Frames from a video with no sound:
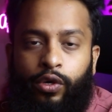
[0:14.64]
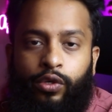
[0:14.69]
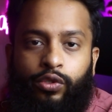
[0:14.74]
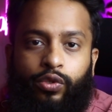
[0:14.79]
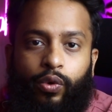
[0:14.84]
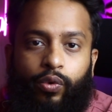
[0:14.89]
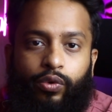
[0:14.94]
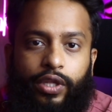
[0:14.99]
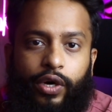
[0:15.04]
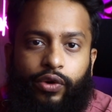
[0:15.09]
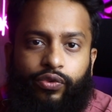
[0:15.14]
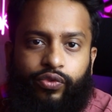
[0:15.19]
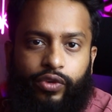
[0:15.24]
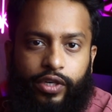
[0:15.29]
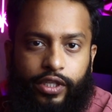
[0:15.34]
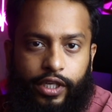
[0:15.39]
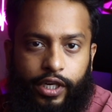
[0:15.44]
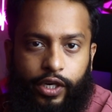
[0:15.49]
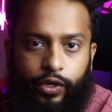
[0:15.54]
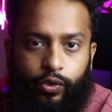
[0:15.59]
So without
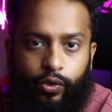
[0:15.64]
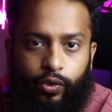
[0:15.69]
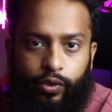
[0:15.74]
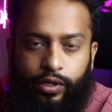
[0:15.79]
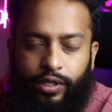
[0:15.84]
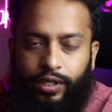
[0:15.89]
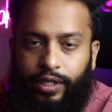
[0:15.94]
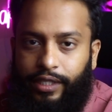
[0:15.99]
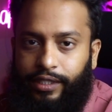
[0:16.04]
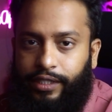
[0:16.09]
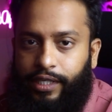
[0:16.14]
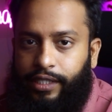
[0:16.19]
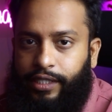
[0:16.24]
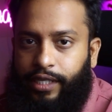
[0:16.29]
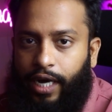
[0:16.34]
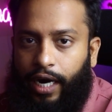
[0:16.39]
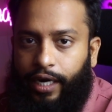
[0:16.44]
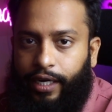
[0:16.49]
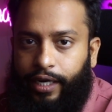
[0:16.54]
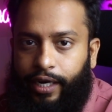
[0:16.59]
further ado, let's get
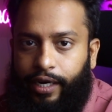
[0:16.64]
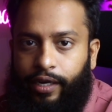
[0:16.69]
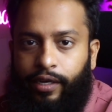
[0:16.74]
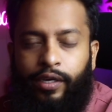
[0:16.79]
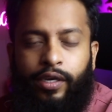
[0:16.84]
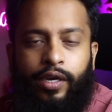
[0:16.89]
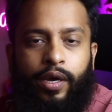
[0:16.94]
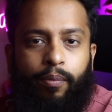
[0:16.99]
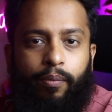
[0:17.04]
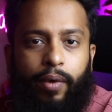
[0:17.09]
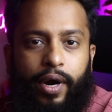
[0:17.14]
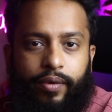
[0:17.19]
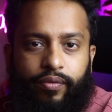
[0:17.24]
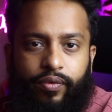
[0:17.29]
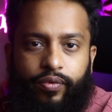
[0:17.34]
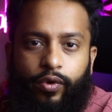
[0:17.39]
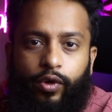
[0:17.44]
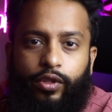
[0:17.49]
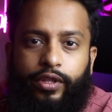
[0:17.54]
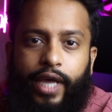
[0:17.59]
started. But
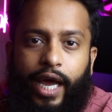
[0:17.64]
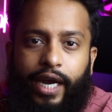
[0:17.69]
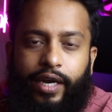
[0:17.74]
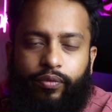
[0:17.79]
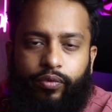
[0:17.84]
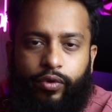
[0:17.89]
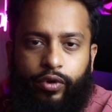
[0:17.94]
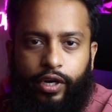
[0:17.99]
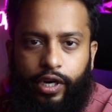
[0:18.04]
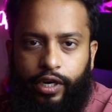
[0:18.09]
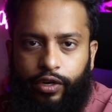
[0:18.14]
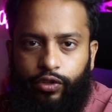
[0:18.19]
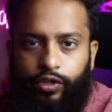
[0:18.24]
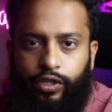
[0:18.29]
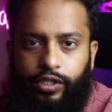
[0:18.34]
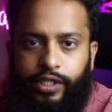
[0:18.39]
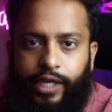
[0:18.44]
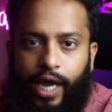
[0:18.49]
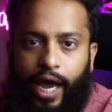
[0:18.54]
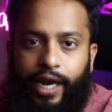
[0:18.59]
before that, if you're new to
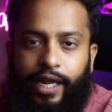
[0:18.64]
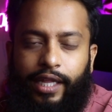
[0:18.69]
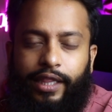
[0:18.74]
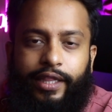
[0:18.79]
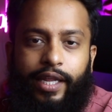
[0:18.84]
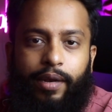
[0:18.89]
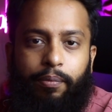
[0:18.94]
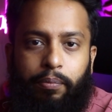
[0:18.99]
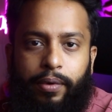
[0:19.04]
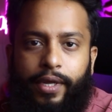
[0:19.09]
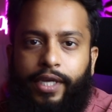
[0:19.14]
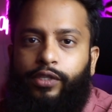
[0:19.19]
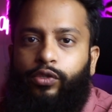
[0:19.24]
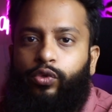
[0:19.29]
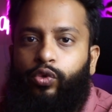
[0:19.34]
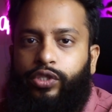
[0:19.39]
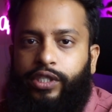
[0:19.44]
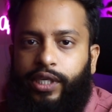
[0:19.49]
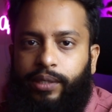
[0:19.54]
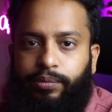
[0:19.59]
this channel, then please
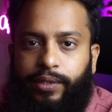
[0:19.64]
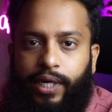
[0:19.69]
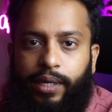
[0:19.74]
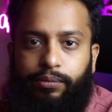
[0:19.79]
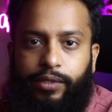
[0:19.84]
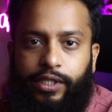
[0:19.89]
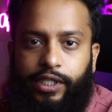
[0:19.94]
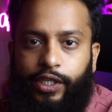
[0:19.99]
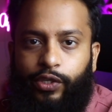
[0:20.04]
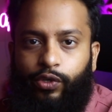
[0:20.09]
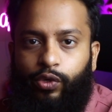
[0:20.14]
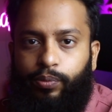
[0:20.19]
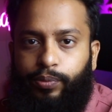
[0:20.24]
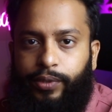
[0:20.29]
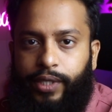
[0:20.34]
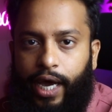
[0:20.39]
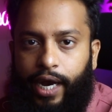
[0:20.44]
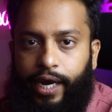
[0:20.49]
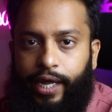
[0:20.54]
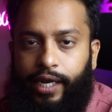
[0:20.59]
do subscribe this YouTube
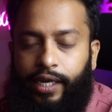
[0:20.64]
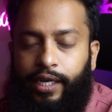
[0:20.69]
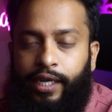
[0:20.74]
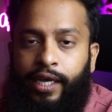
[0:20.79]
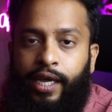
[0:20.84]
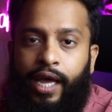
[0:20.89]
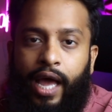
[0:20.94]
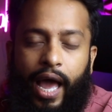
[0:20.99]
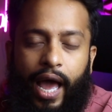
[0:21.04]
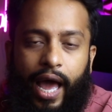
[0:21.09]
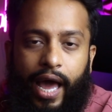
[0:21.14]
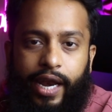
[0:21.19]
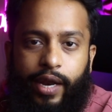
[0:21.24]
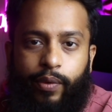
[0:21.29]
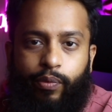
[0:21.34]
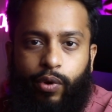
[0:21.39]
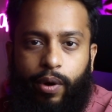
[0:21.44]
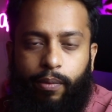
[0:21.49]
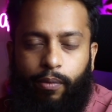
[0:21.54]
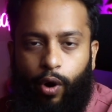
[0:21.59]
channel. And
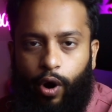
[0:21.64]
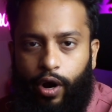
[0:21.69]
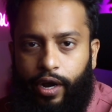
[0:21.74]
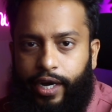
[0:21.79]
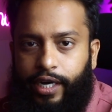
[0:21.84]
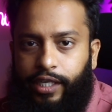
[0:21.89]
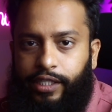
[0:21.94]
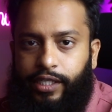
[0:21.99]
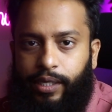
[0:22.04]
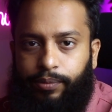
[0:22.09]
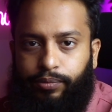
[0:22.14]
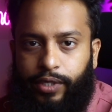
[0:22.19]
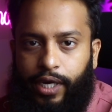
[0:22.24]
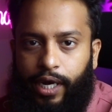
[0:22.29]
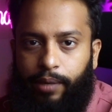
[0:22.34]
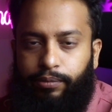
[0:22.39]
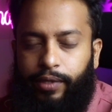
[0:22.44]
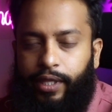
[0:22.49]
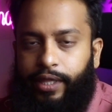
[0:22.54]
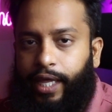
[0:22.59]
if you have already
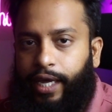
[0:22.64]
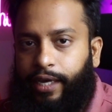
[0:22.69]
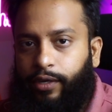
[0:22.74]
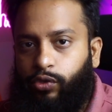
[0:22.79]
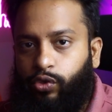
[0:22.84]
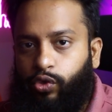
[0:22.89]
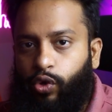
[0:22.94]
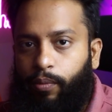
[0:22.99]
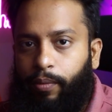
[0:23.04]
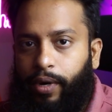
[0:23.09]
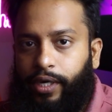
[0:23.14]
subscribed, then thank you so